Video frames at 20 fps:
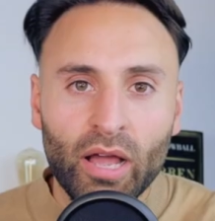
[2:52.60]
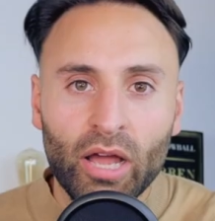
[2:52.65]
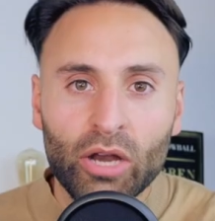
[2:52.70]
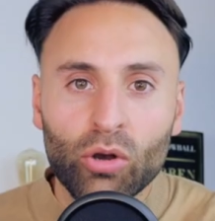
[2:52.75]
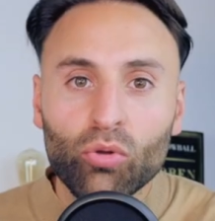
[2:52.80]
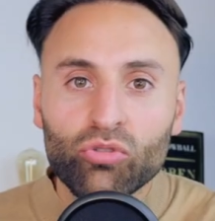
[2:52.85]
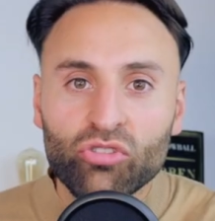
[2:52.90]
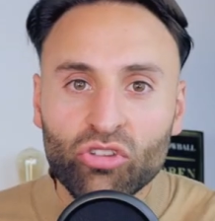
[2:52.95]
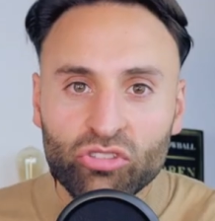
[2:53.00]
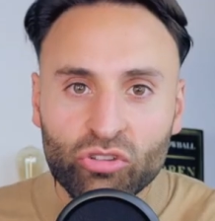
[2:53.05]

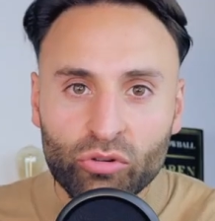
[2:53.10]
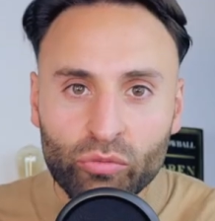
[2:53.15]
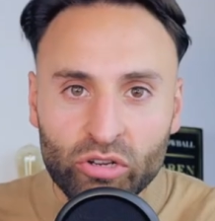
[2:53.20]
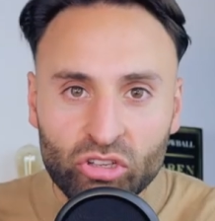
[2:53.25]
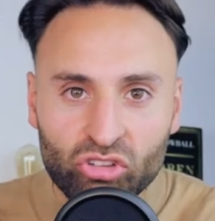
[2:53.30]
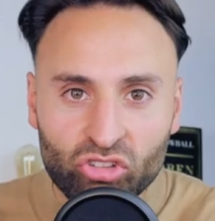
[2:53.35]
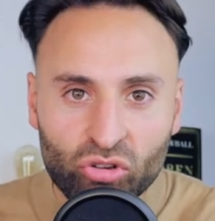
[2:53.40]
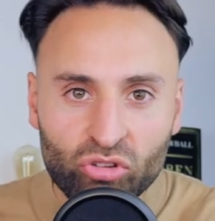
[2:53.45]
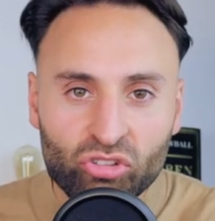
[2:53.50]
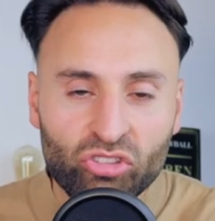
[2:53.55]
and also to
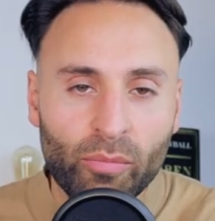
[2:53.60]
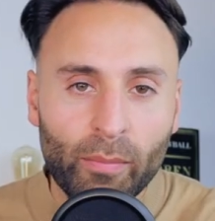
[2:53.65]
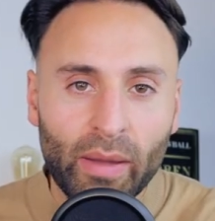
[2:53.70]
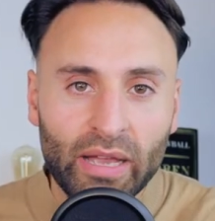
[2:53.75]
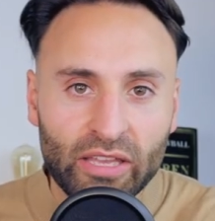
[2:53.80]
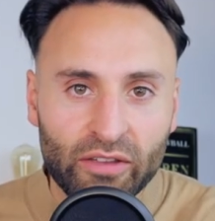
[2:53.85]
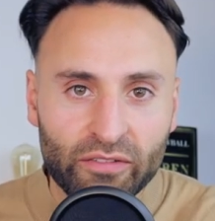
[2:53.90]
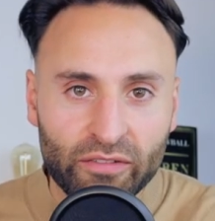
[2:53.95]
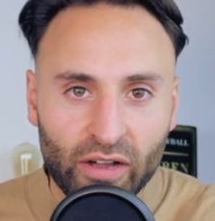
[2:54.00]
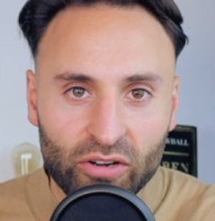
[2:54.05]
reduce the
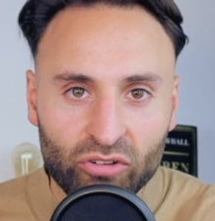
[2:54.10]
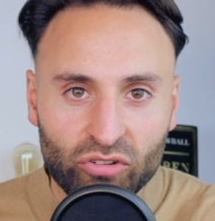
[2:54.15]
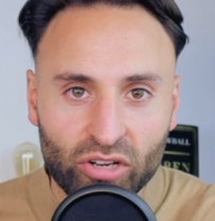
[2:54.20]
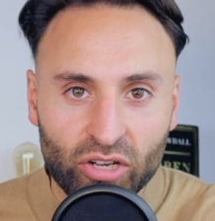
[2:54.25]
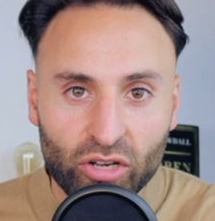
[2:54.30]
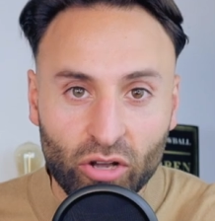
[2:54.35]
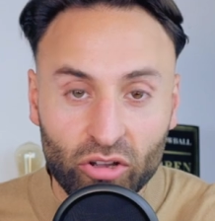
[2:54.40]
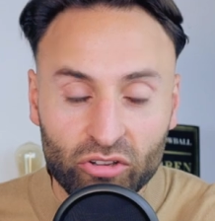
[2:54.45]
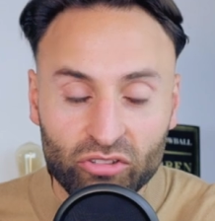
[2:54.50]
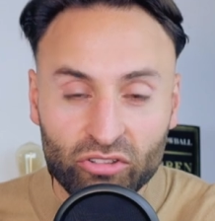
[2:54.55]

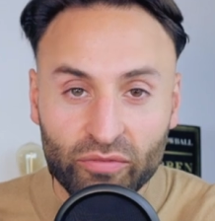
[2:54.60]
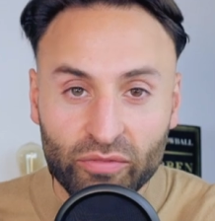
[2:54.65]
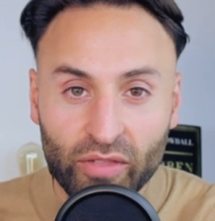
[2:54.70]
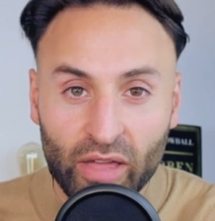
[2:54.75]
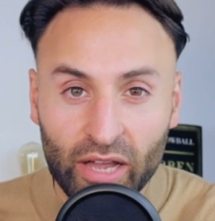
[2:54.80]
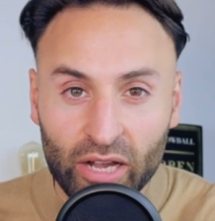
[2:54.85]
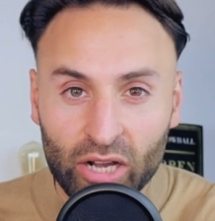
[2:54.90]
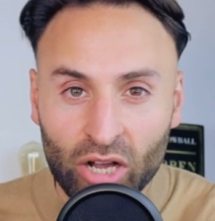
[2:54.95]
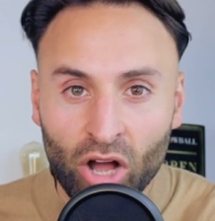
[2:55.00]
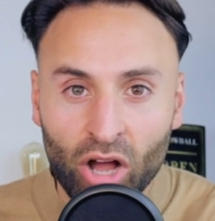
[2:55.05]
manufacturing cost of
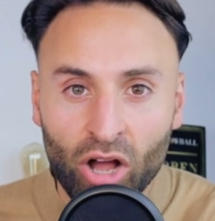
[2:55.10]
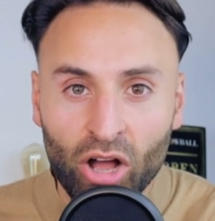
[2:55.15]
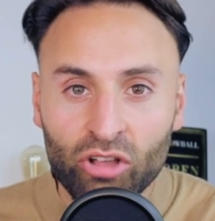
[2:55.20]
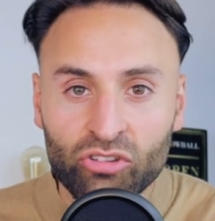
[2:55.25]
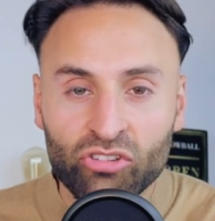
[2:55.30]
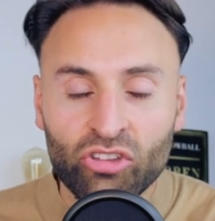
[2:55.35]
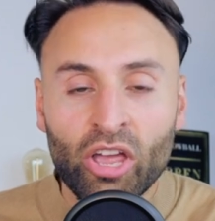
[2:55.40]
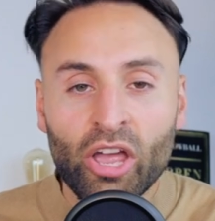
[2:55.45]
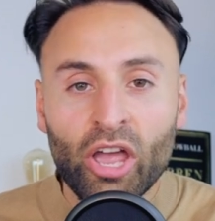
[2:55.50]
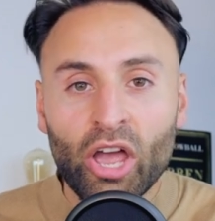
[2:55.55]
their
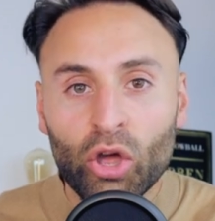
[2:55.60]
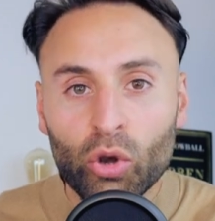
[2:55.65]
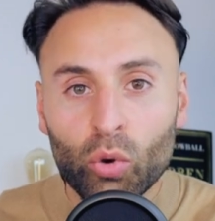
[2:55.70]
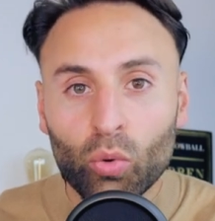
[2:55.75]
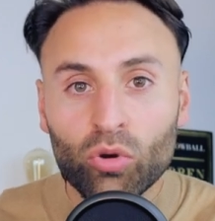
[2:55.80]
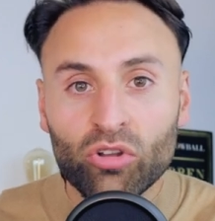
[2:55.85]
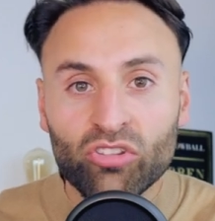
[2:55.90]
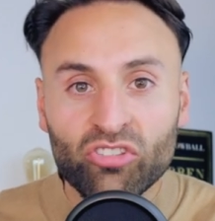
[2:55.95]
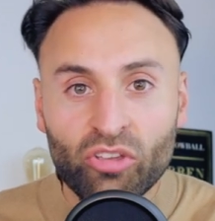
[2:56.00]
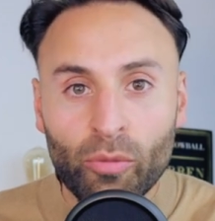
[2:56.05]
cars in
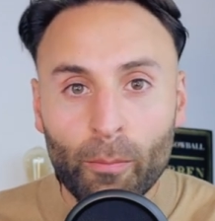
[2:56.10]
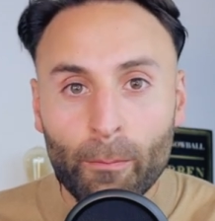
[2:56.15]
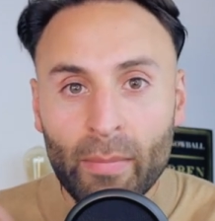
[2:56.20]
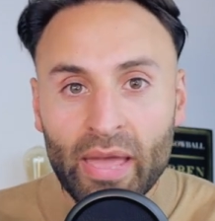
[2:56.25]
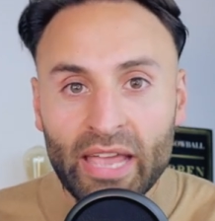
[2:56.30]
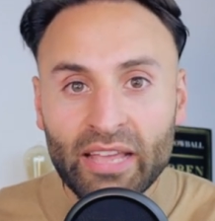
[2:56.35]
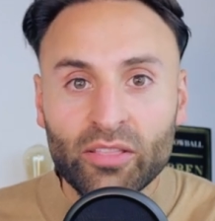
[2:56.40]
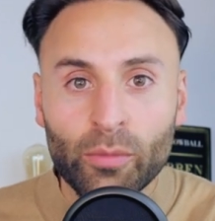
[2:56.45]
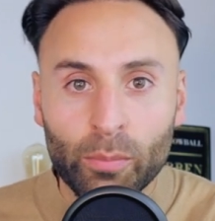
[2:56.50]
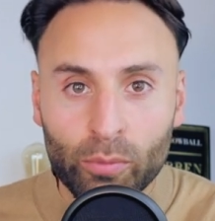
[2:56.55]
order to
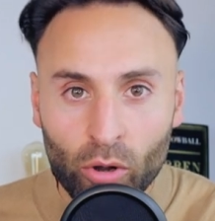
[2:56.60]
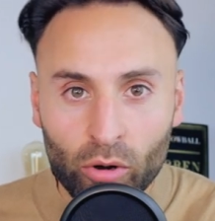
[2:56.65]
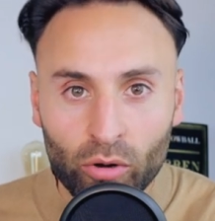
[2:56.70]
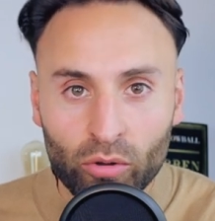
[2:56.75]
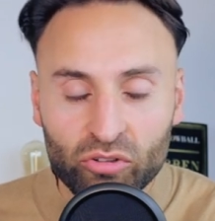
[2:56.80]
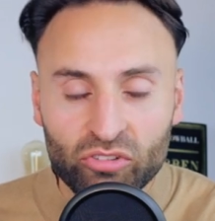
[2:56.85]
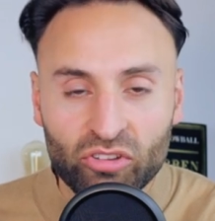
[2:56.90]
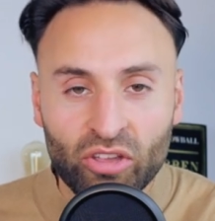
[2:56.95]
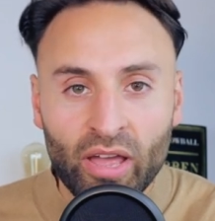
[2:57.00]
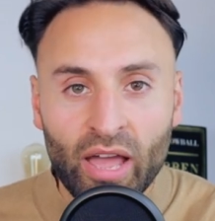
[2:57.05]
make the
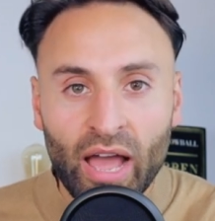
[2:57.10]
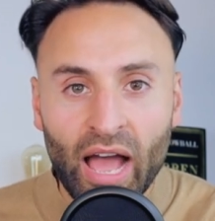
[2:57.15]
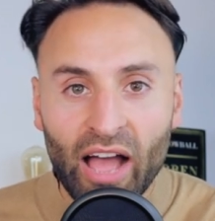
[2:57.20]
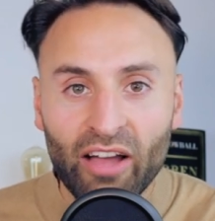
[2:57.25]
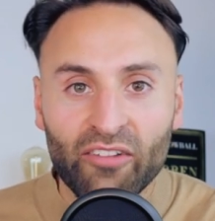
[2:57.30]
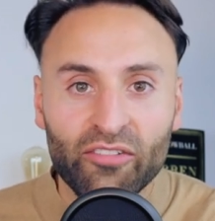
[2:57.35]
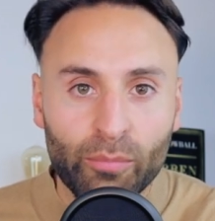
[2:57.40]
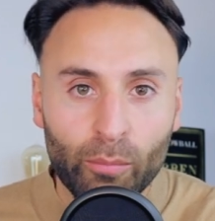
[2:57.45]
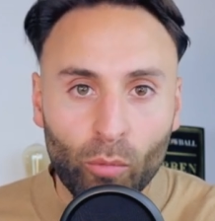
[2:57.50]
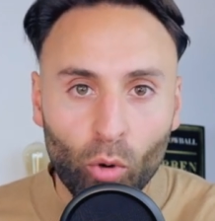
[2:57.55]
product
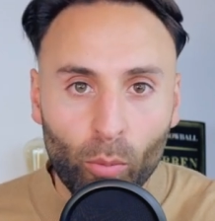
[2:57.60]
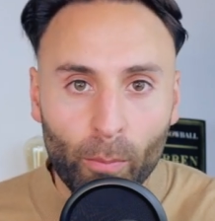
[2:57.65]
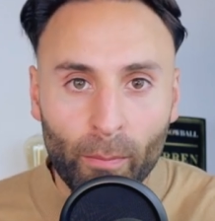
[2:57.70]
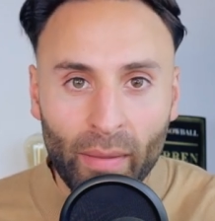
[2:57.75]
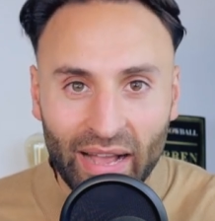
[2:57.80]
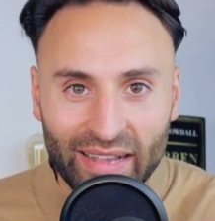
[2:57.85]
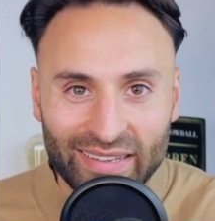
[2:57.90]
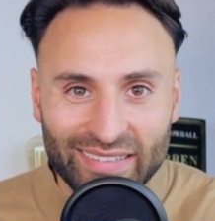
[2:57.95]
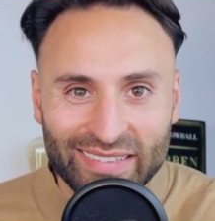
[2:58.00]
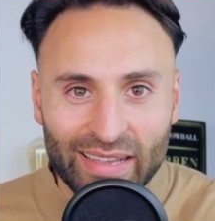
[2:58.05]
have more
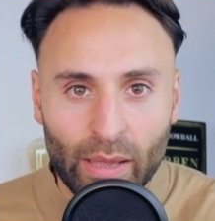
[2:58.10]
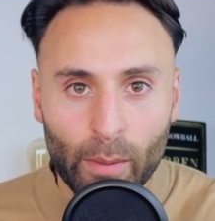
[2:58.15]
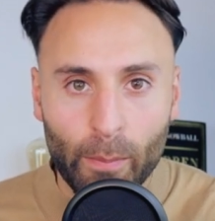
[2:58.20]
mass